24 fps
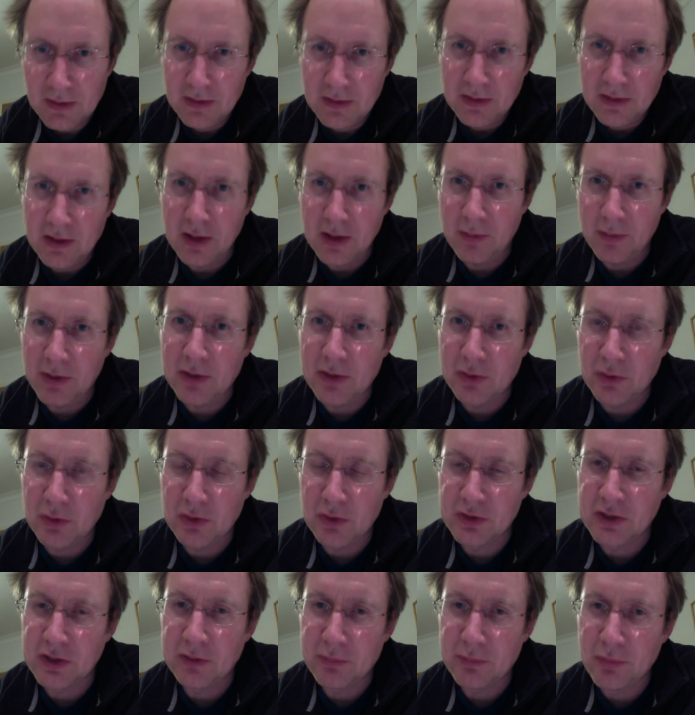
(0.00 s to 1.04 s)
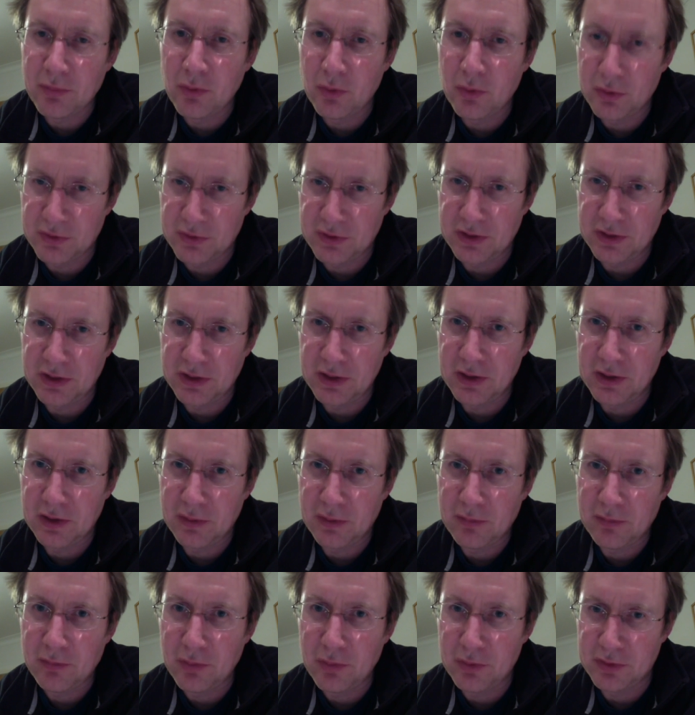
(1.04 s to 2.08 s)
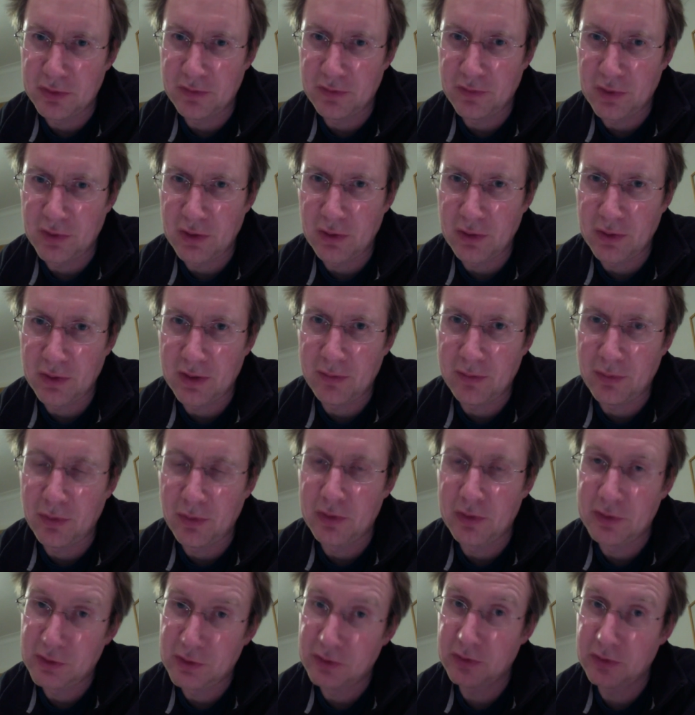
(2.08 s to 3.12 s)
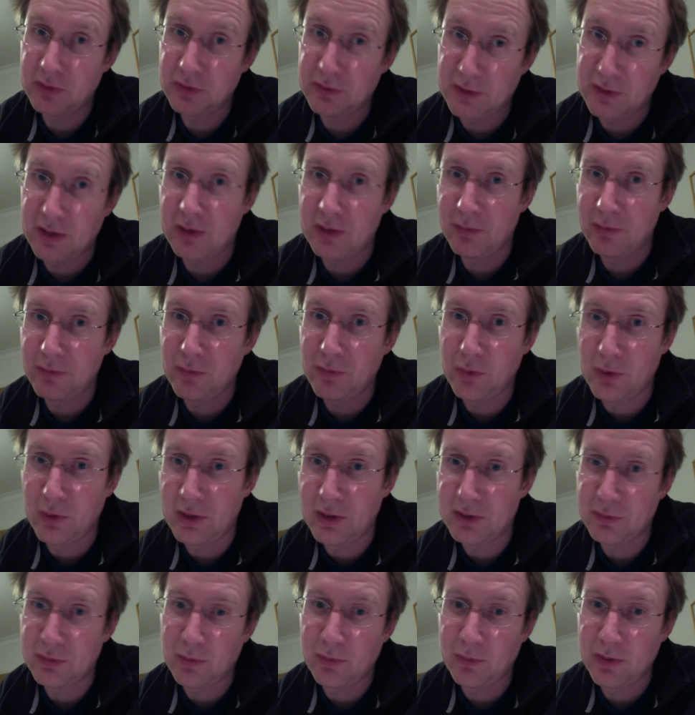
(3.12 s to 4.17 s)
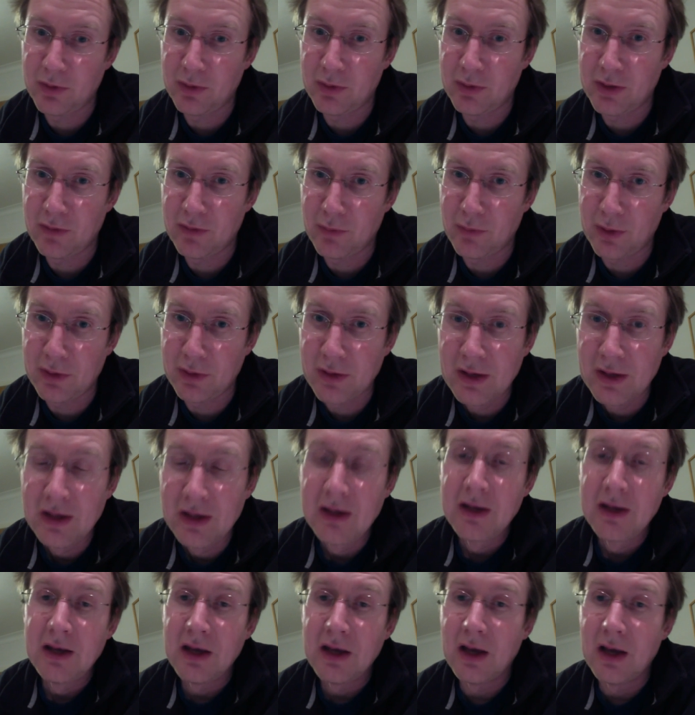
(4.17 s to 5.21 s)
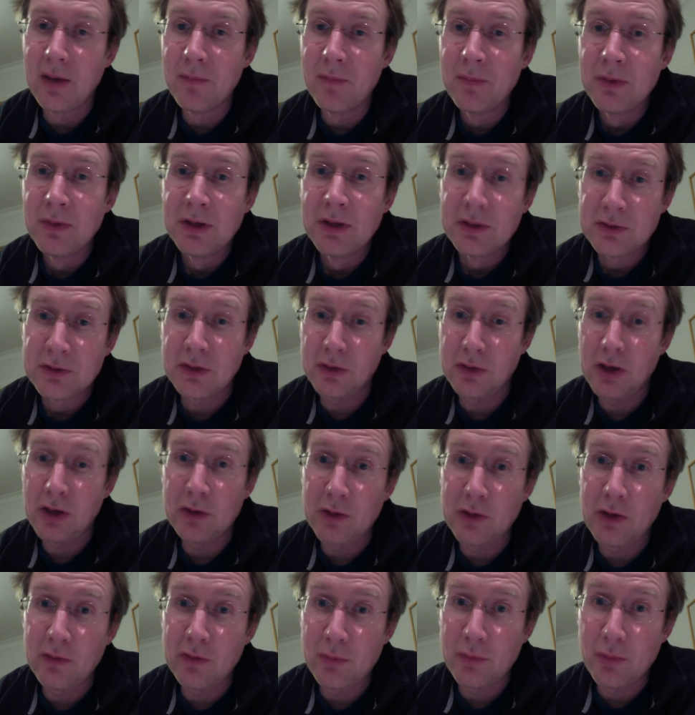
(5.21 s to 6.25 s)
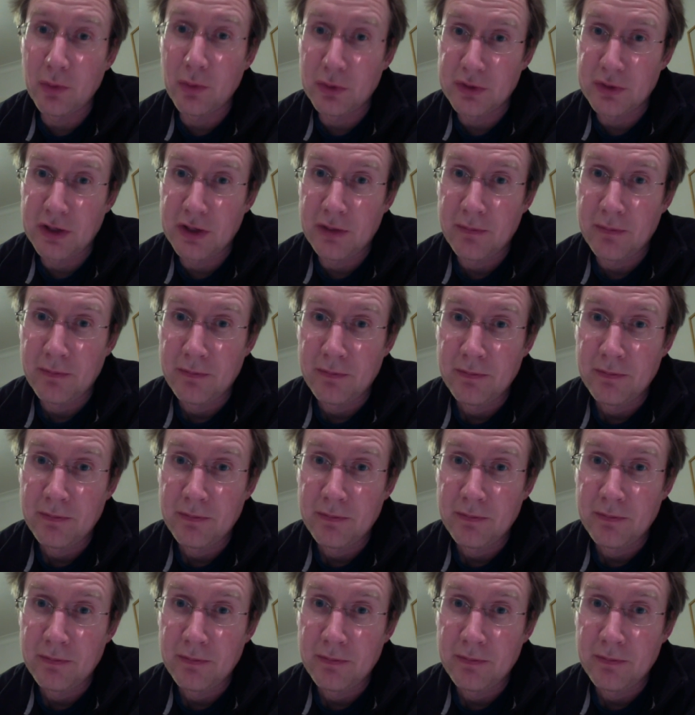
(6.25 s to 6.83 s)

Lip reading: I should have said pause the video at that point. I should have said that before the last one, but anyway, never mind. So if you pause now.